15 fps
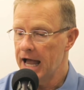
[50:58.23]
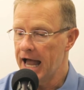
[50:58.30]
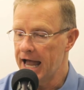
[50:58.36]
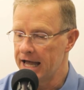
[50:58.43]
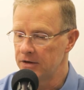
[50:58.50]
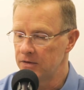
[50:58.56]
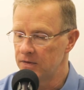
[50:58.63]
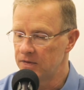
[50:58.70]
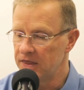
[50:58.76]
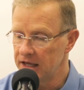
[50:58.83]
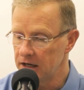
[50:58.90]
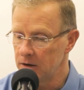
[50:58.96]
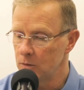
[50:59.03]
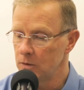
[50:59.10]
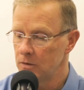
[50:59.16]
And
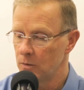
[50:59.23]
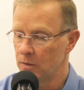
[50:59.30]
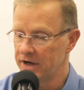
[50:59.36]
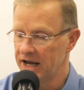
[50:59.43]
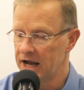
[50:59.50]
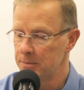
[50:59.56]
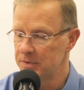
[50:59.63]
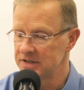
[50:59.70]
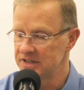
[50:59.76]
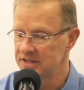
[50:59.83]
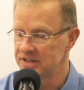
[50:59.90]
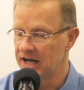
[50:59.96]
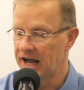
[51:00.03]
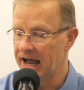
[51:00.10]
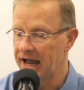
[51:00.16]
then what happens
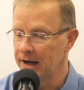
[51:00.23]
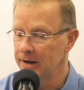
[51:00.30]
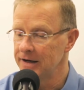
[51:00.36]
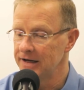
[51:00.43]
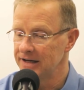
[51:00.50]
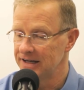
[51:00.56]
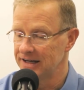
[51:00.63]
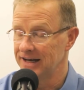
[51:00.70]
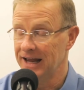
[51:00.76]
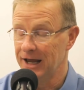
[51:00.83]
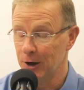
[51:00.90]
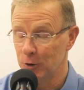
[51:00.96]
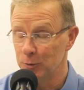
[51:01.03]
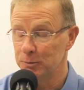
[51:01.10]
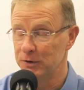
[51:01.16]
is I can
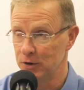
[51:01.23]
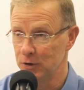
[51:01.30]
help